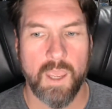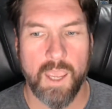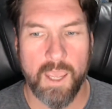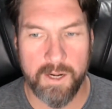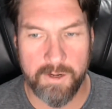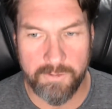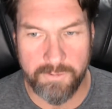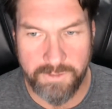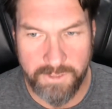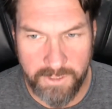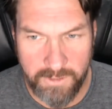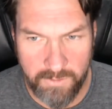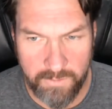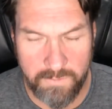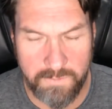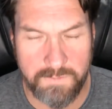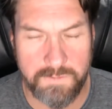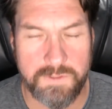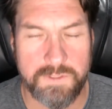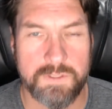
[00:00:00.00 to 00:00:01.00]
energy
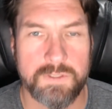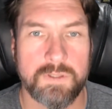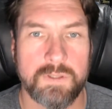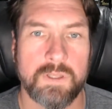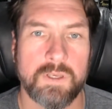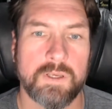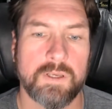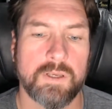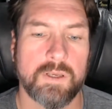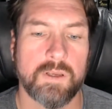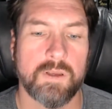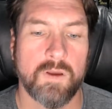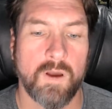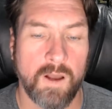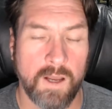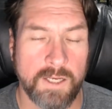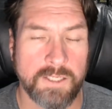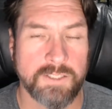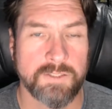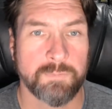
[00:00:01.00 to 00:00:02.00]
use, the
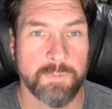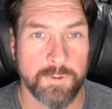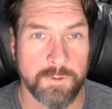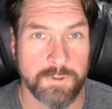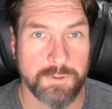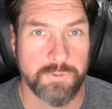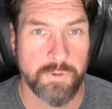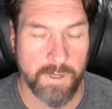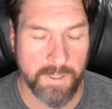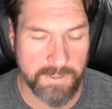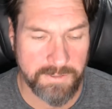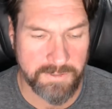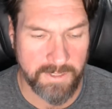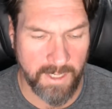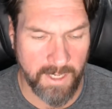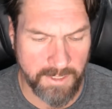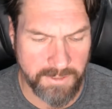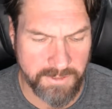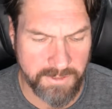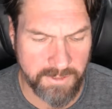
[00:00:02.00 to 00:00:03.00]
cost per
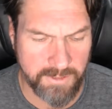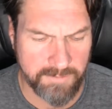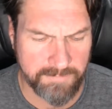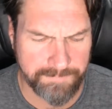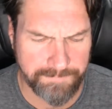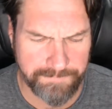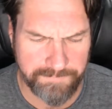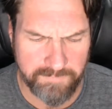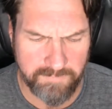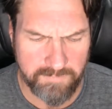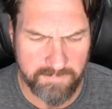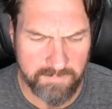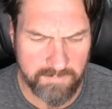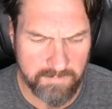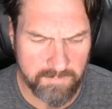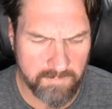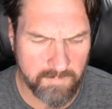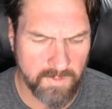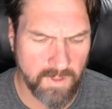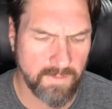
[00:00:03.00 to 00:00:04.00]
transaction,
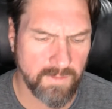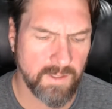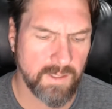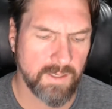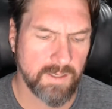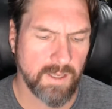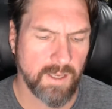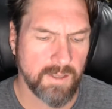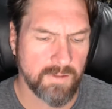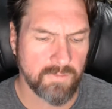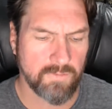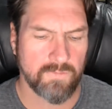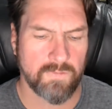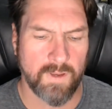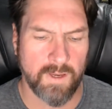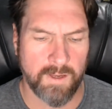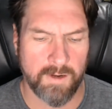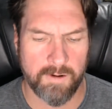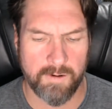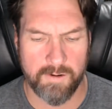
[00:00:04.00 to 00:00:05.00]
the
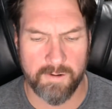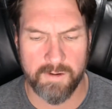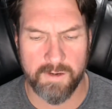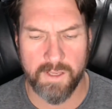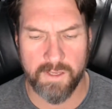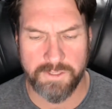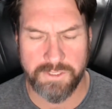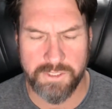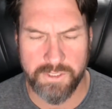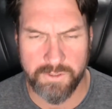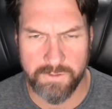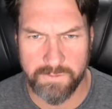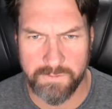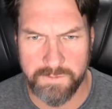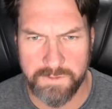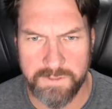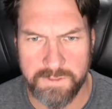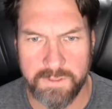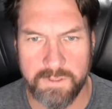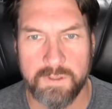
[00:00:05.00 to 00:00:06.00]
insider
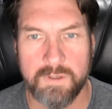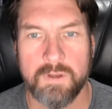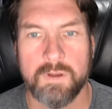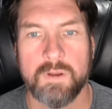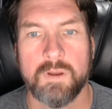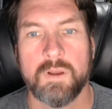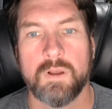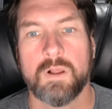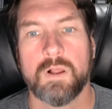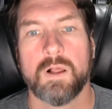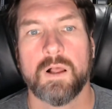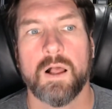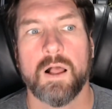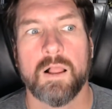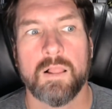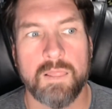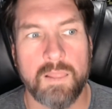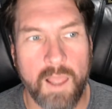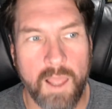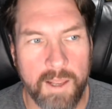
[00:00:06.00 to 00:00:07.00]
issues, a
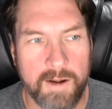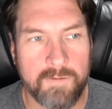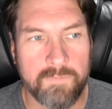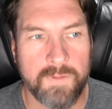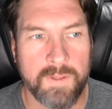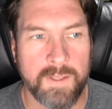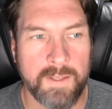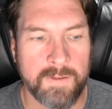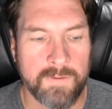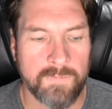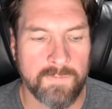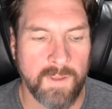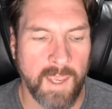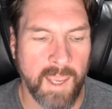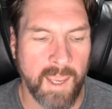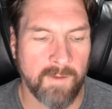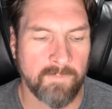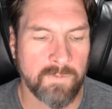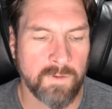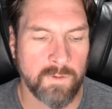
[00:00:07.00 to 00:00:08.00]
lot of these
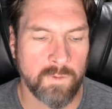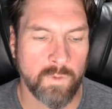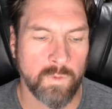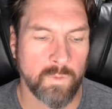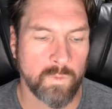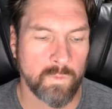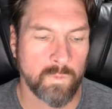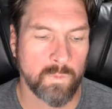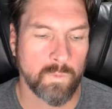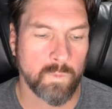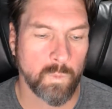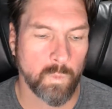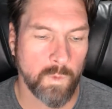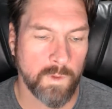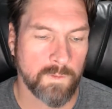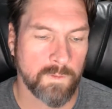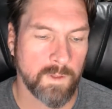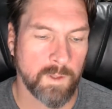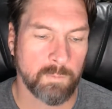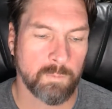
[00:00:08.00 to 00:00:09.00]
have to do
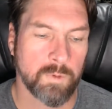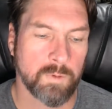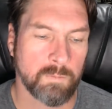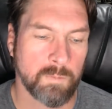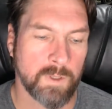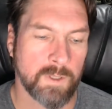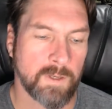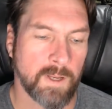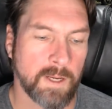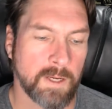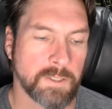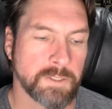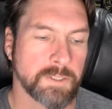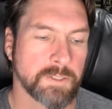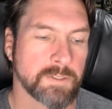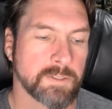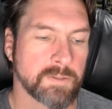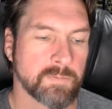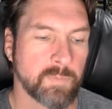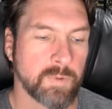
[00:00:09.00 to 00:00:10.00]
with
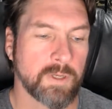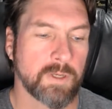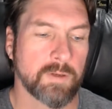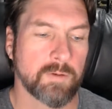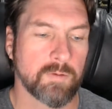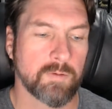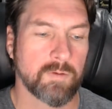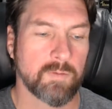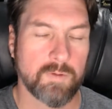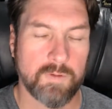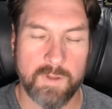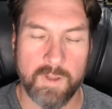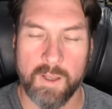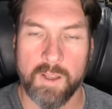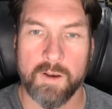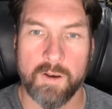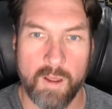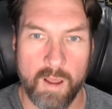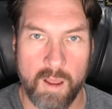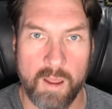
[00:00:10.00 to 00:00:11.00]
implementations being
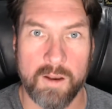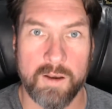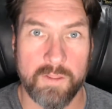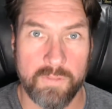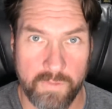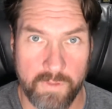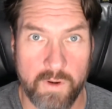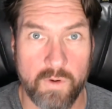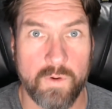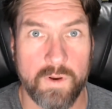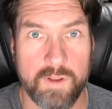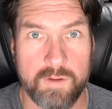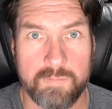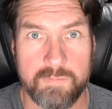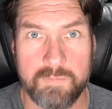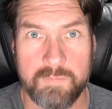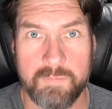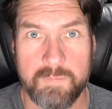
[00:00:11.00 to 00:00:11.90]
done on Ethereum.